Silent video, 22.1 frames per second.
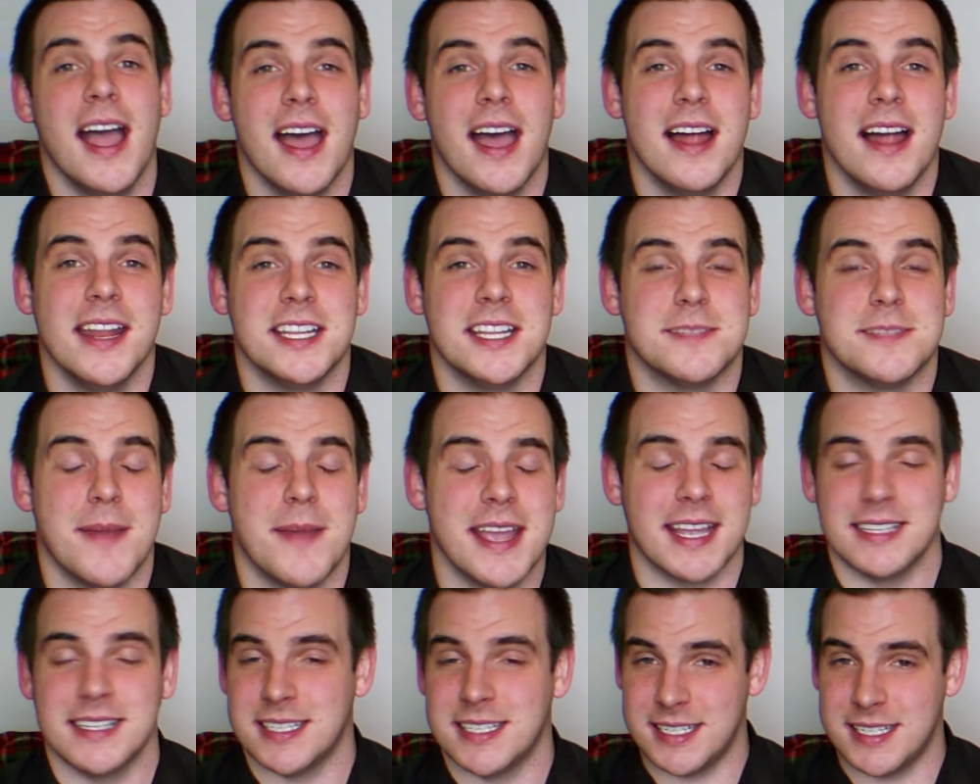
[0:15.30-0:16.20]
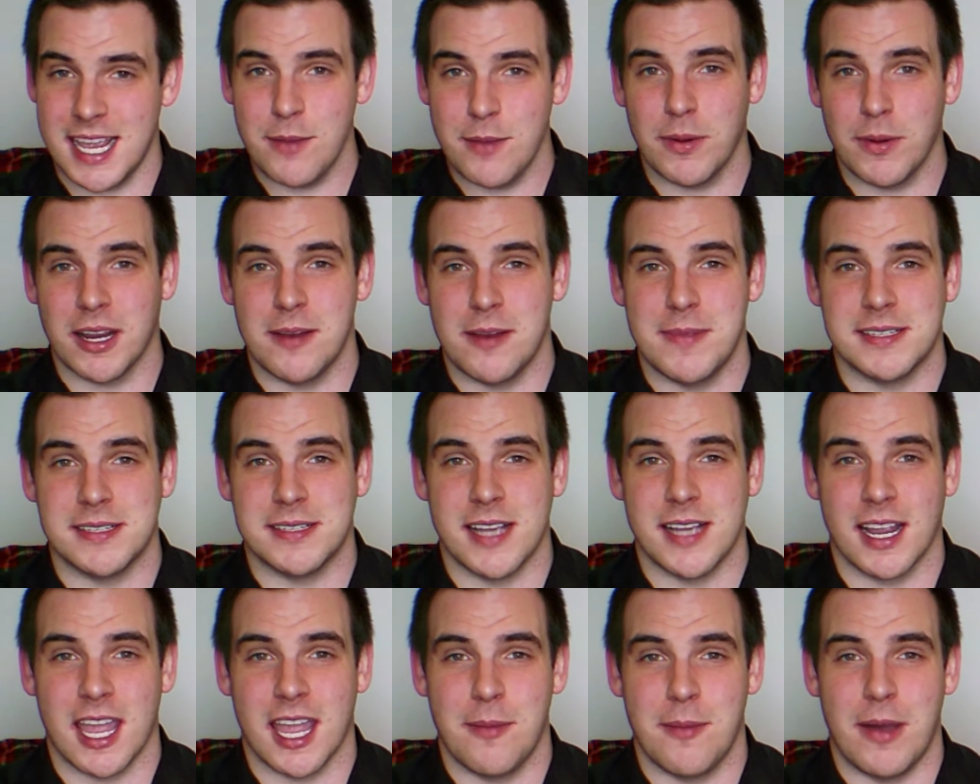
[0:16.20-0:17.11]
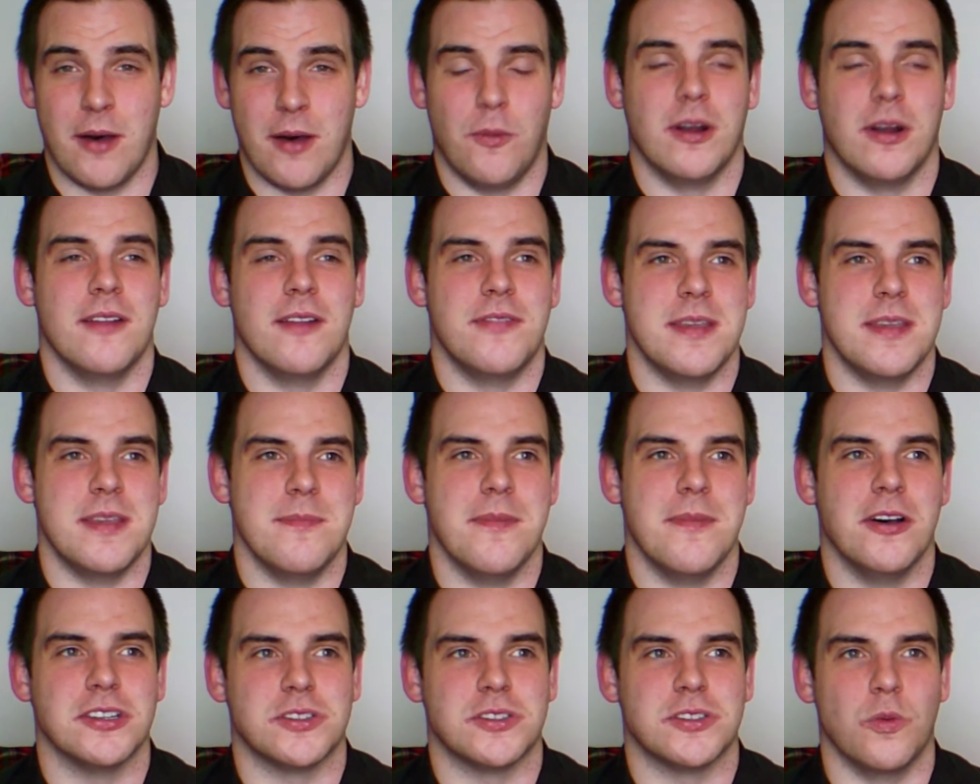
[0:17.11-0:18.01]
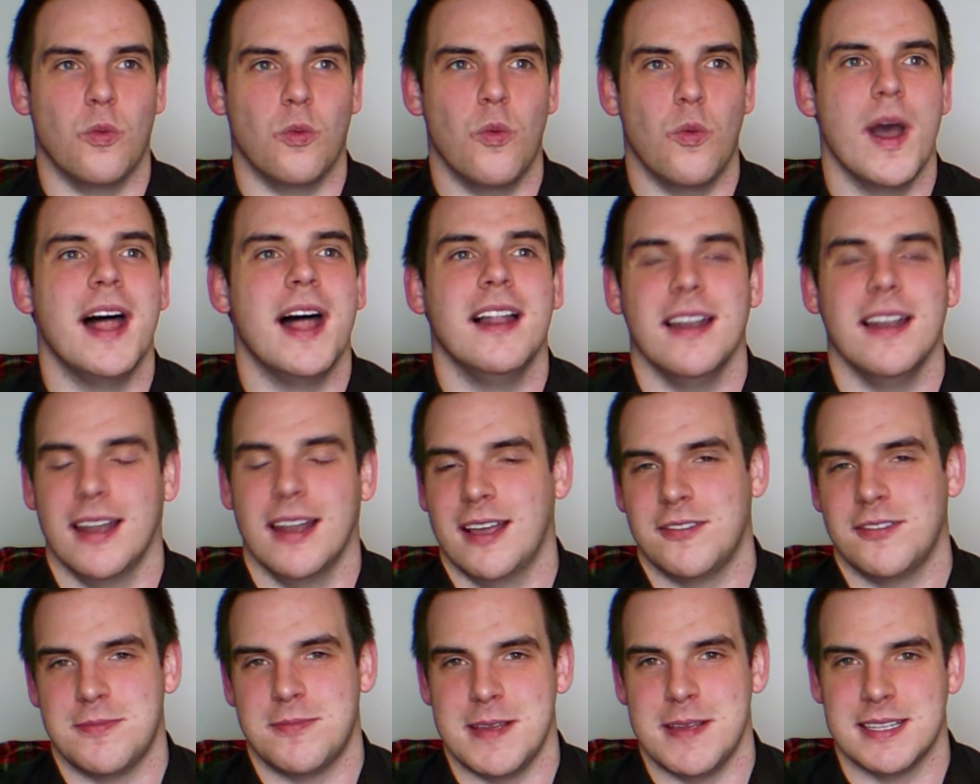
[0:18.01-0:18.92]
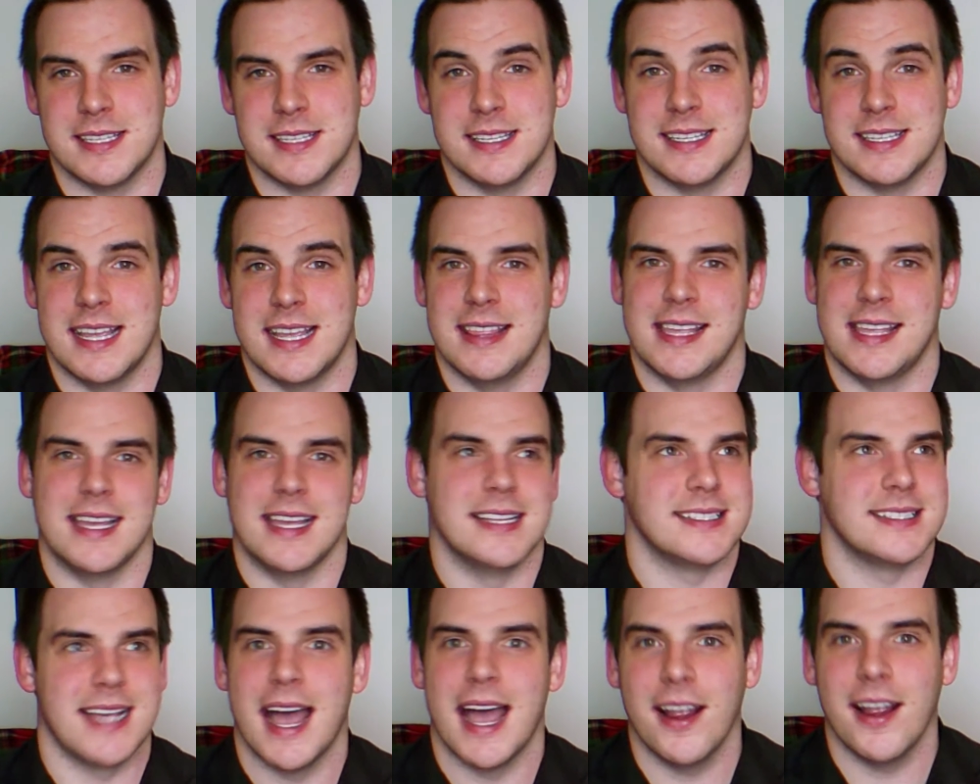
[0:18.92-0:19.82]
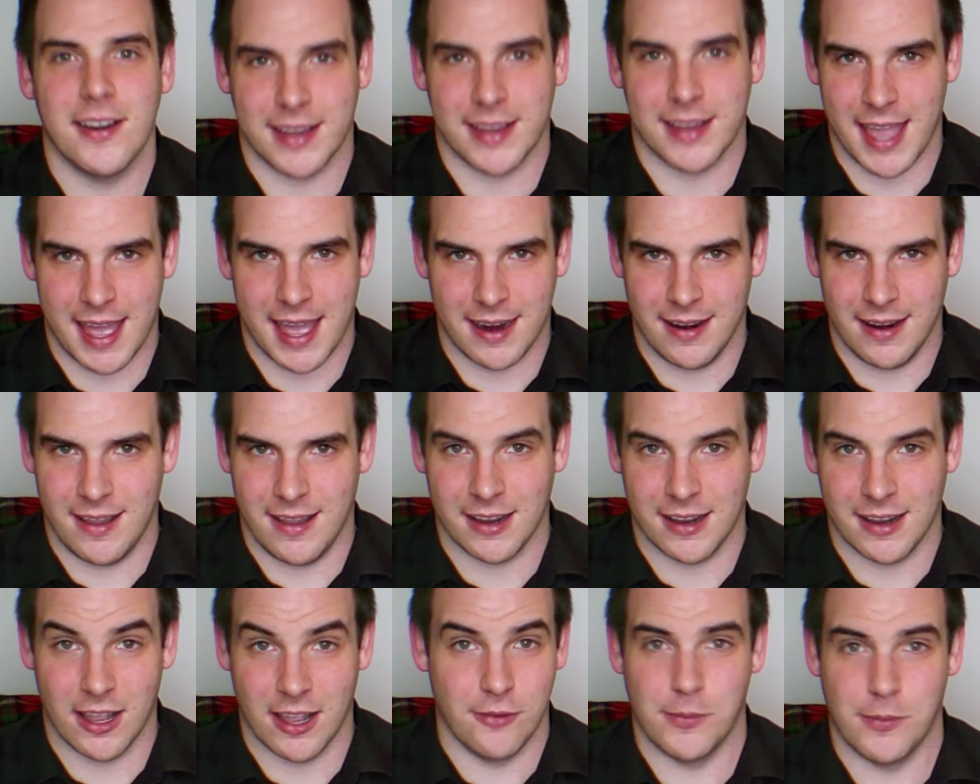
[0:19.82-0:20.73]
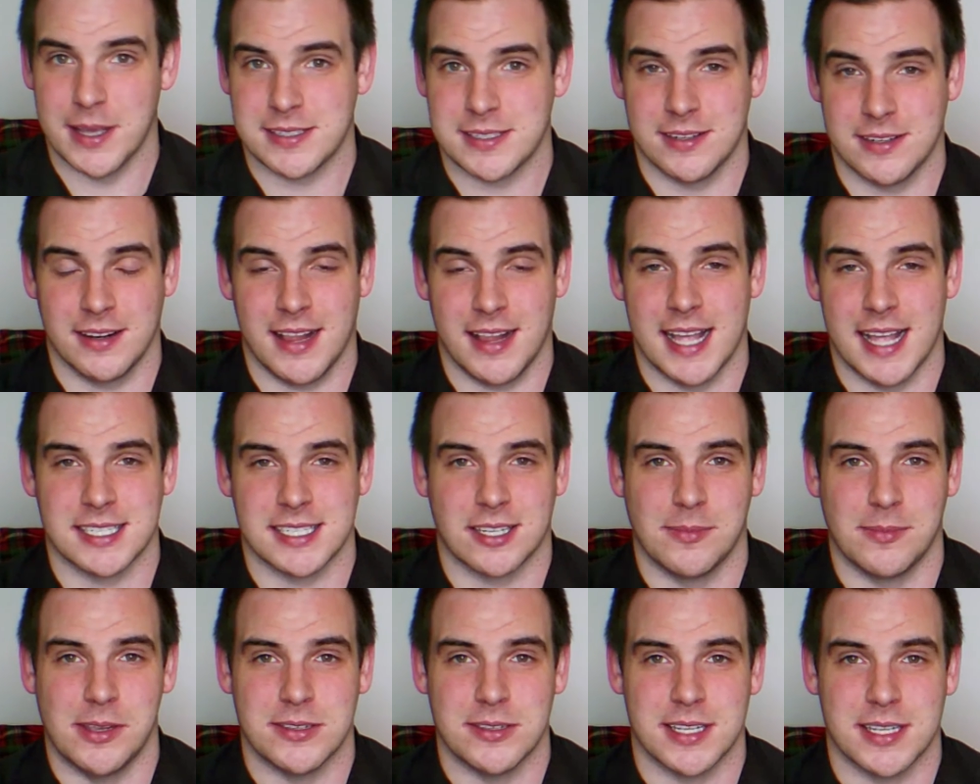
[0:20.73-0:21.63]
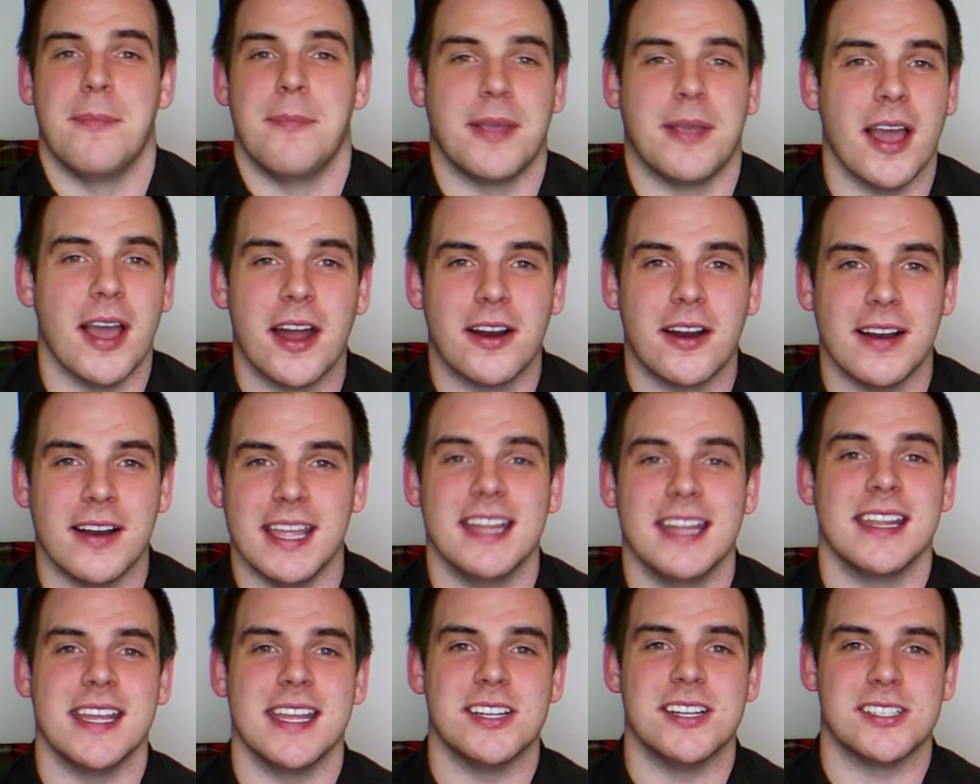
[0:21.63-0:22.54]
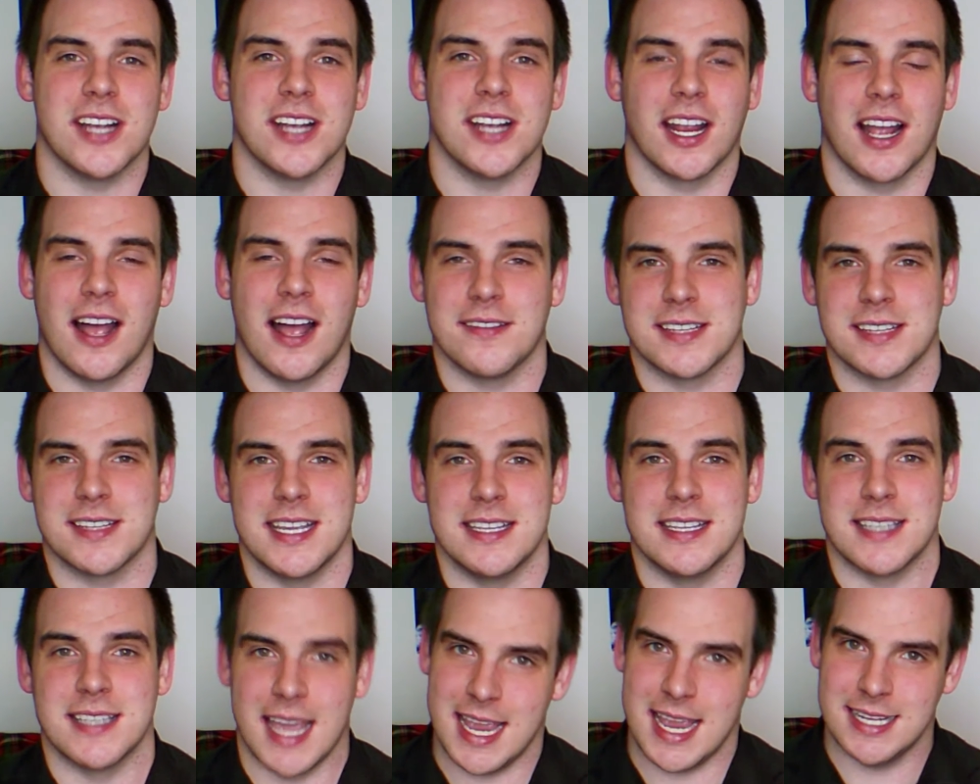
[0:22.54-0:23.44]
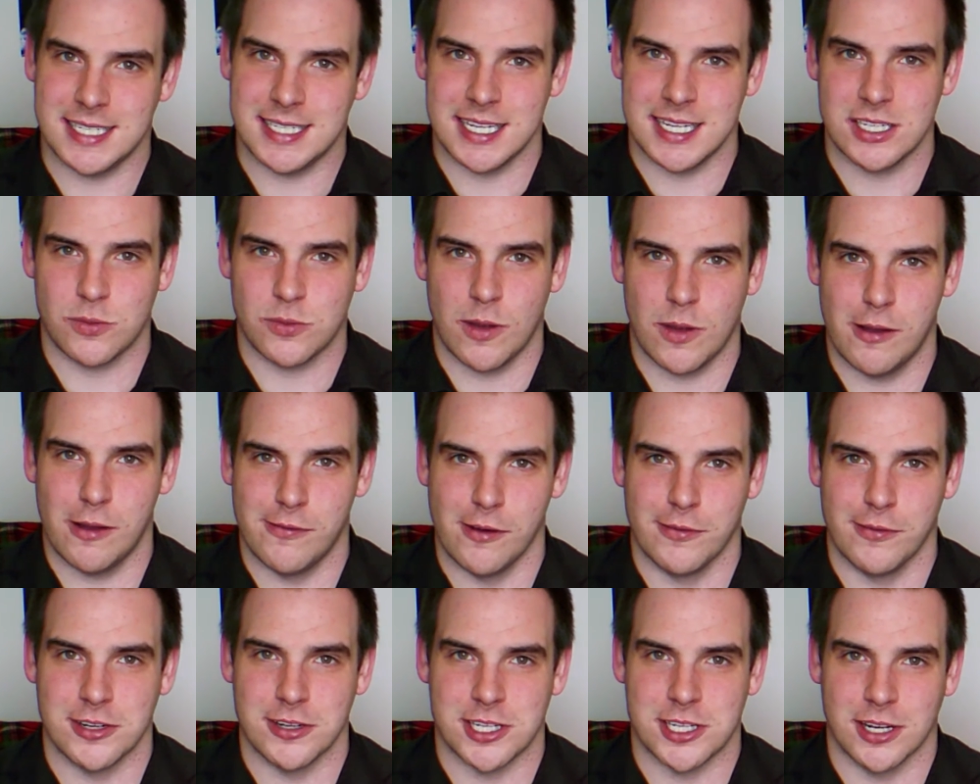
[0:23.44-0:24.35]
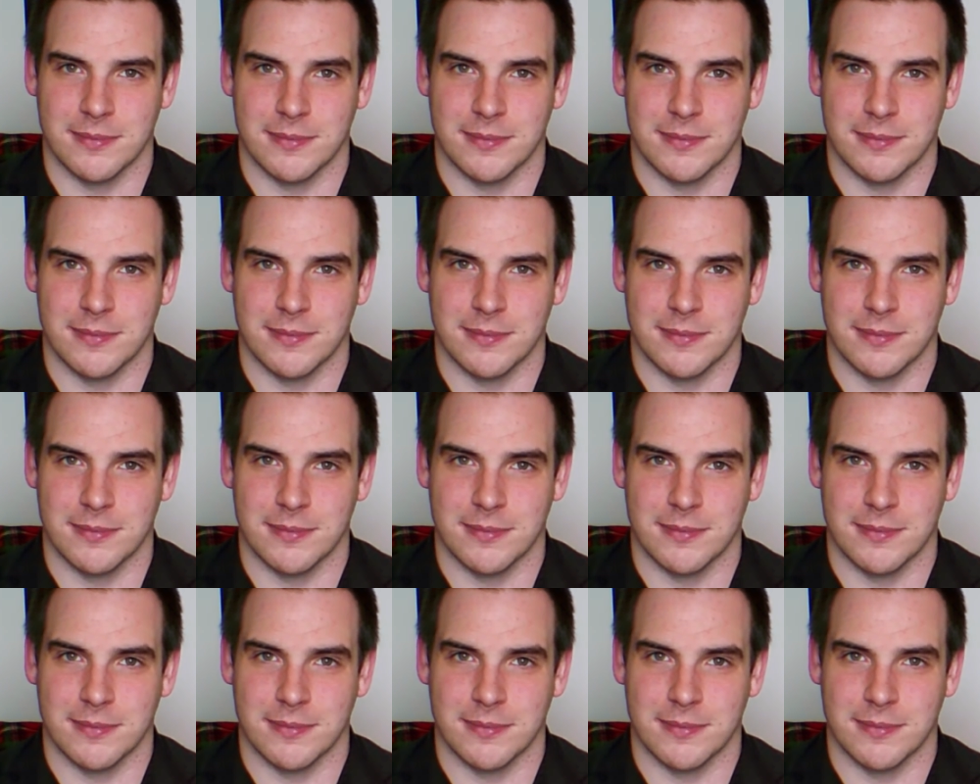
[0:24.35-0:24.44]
all, it's Mike, and today we're going to be talking about one of the most well-loved pieces in the entire catalog of Western classical music, Pyotr Ilyas Tchaikovsky's 1812 Overture.